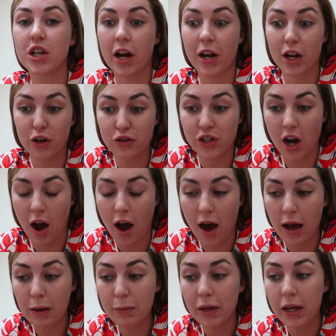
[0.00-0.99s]
She got a new
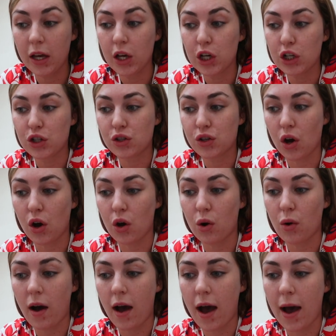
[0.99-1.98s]
job,
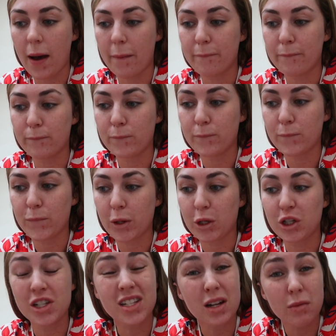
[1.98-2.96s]
so
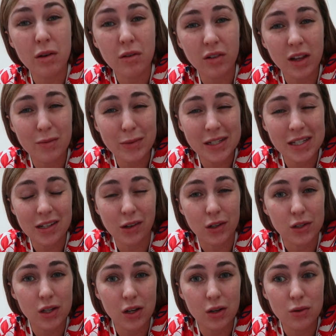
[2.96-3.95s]
she's gonna be really busy
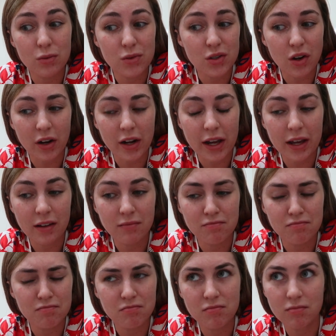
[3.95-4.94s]
also
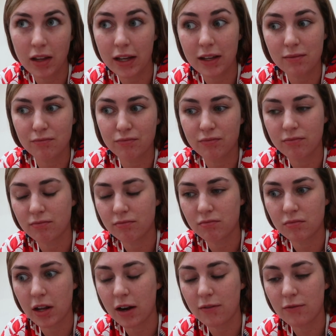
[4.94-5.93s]
starting like
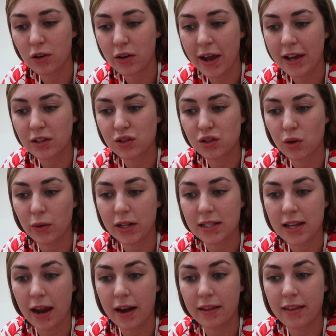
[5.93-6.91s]
in a few days. So we
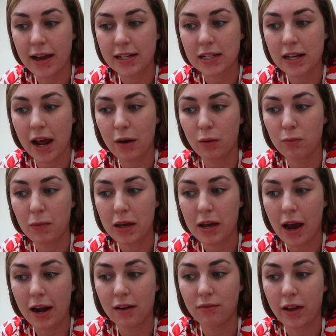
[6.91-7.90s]
decided that tonight would be
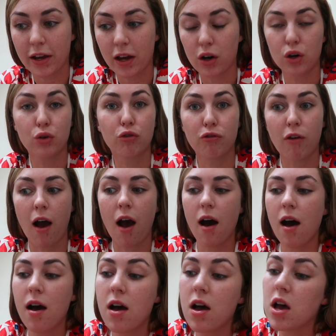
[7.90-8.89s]
kind of like a
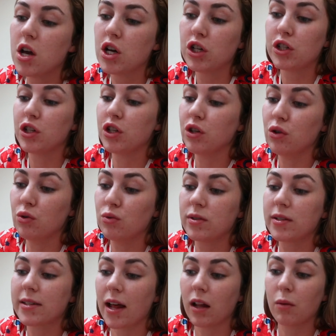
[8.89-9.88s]
hurrah to
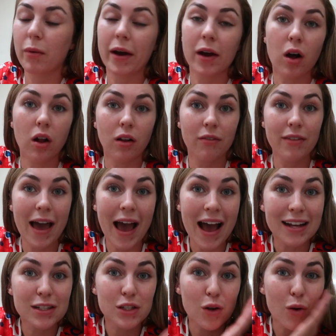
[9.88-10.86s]
celebrate all of
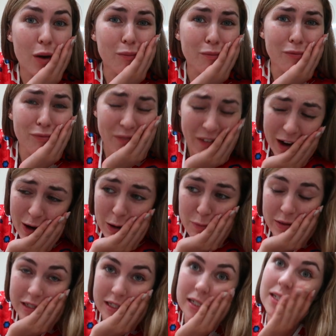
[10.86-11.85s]
that. So I'm very
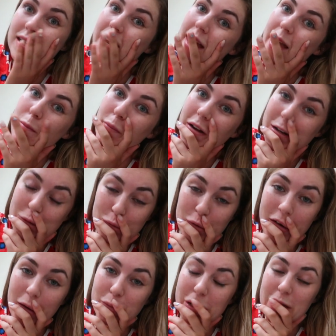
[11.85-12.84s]
busy today, but I just
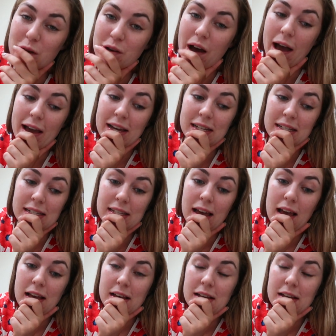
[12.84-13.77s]
wanna update you guys.